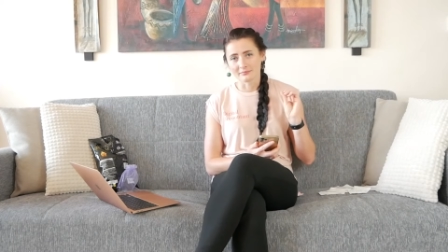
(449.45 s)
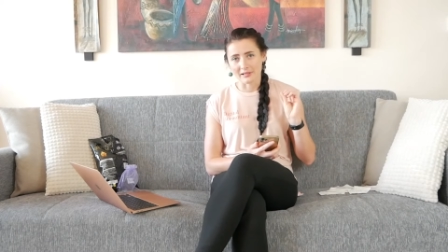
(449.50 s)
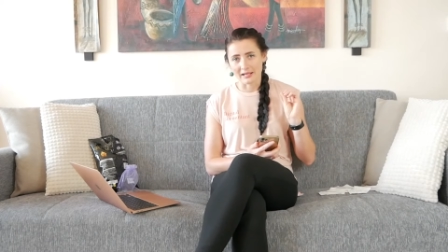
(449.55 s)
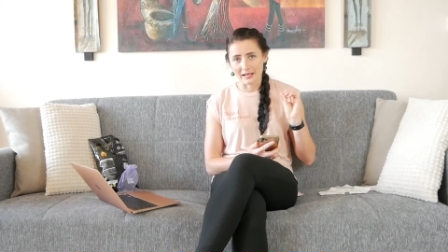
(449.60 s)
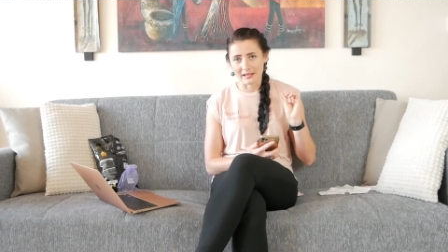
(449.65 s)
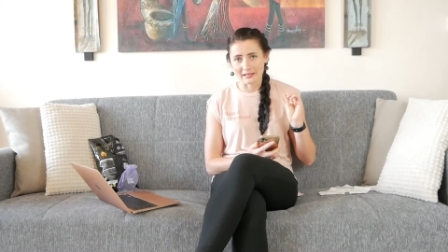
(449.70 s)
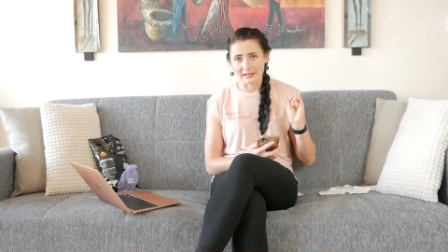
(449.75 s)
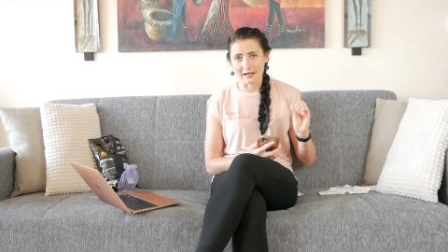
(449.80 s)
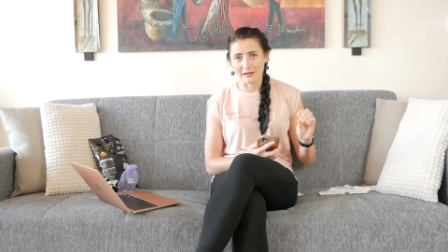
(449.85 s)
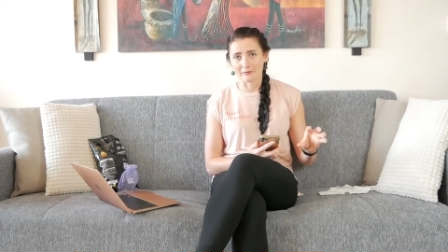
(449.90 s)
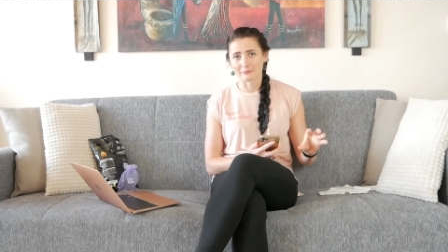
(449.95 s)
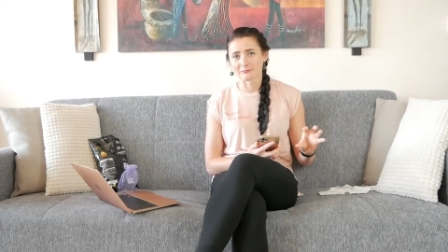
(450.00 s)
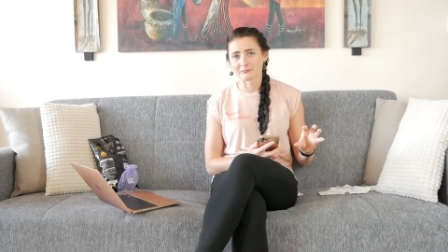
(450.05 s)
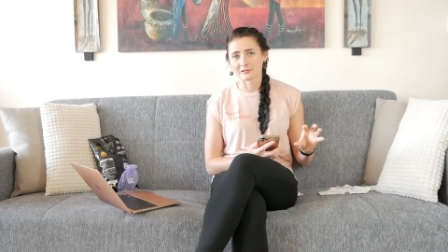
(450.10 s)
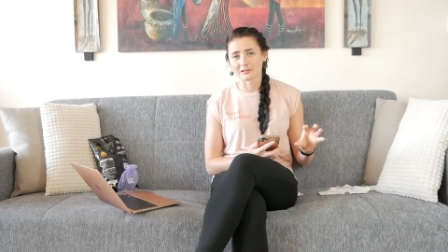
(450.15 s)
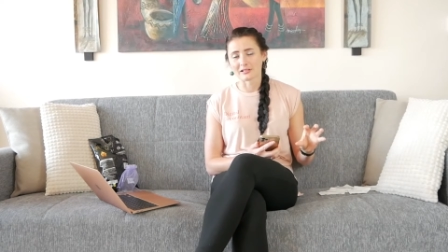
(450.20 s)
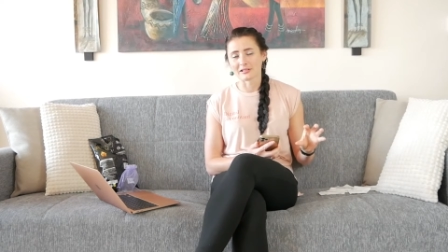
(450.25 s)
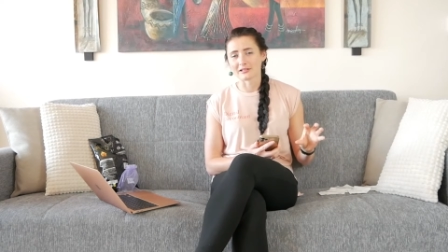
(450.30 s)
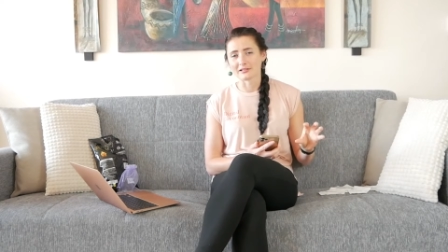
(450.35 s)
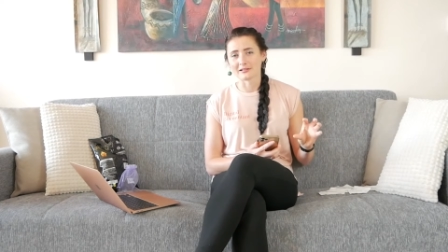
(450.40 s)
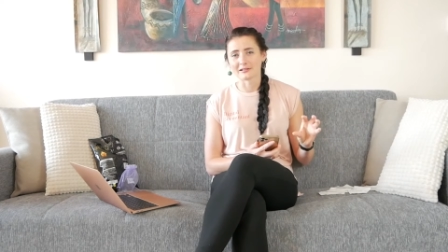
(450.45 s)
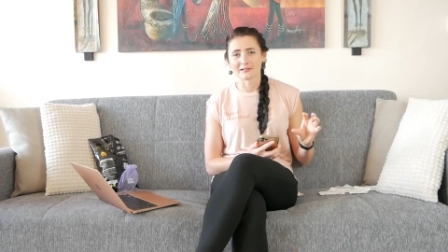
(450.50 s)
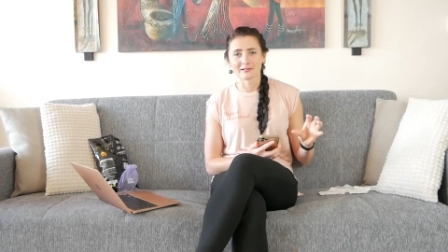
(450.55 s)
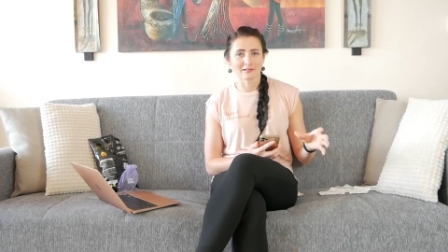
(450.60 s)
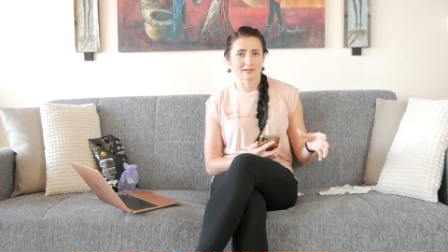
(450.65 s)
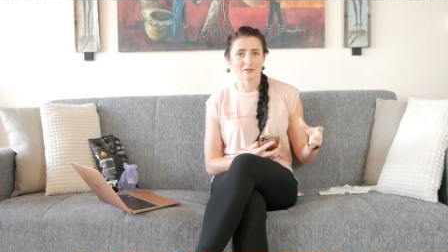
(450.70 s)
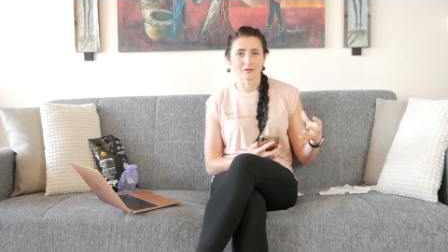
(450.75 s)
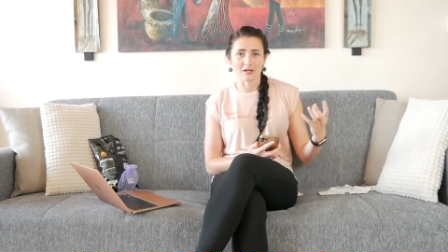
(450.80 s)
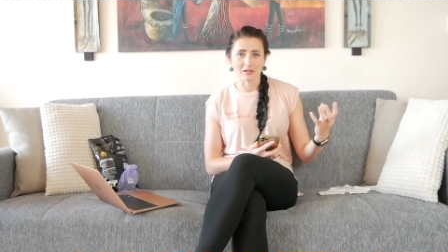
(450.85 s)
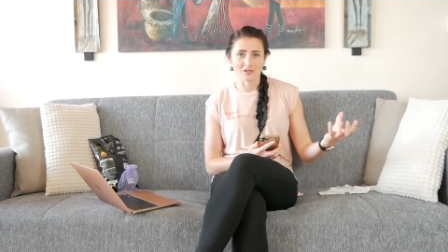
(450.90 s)
accounting
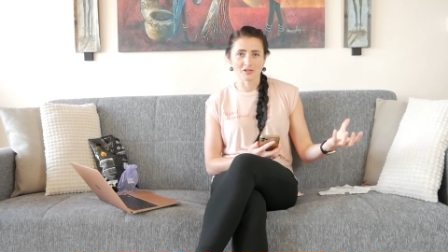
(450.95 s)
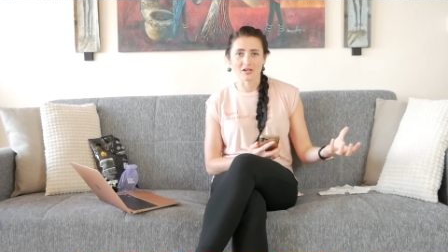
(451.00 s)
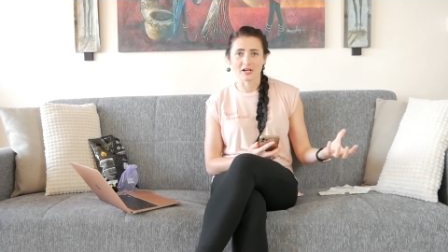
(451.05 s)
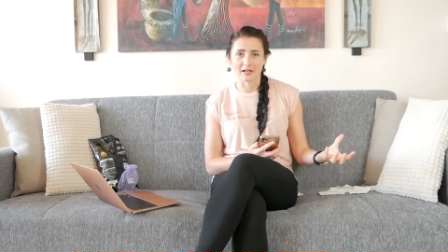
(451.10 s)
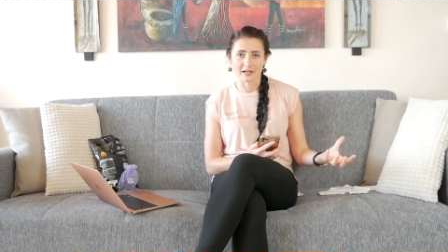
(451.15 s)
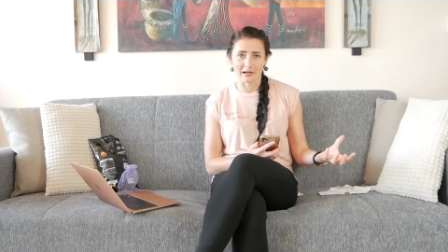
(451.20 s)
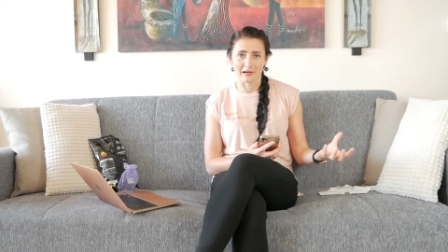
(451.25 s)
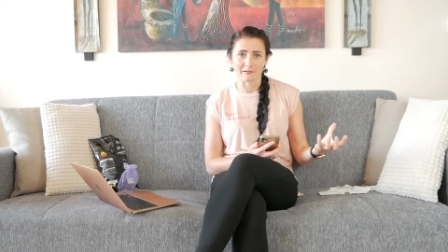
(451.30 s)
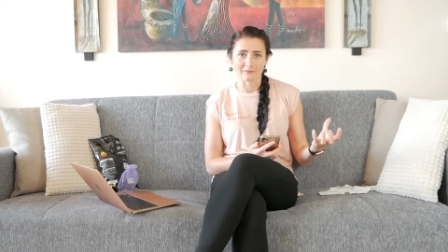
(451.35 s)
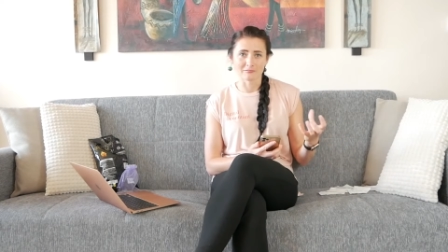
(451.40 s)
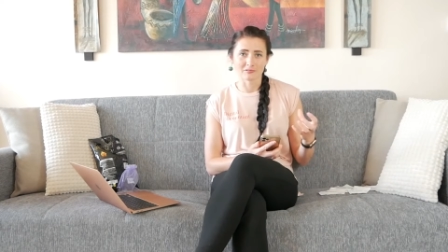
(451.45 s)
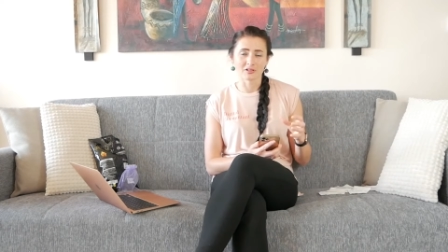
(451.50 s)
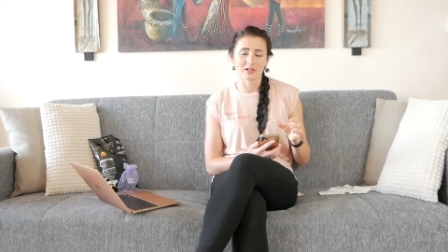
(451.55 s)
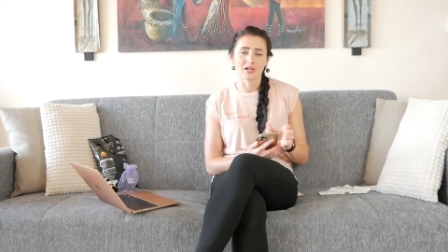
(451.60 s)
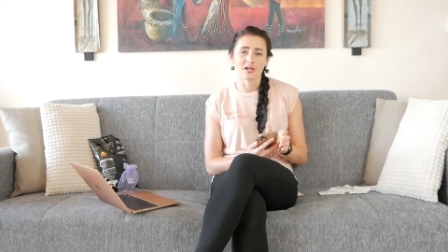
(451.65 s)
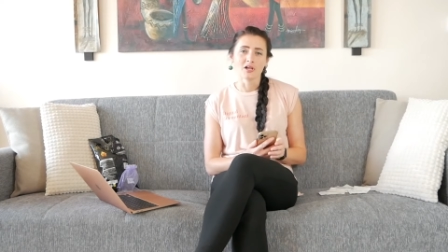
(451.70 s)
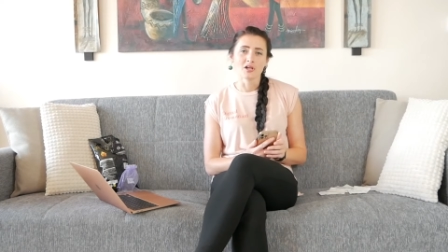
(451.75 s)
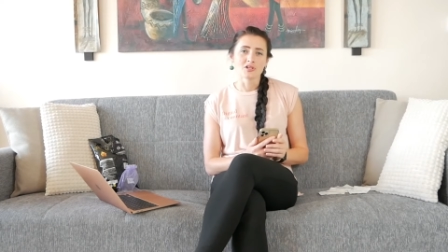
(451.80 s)
Crunch account.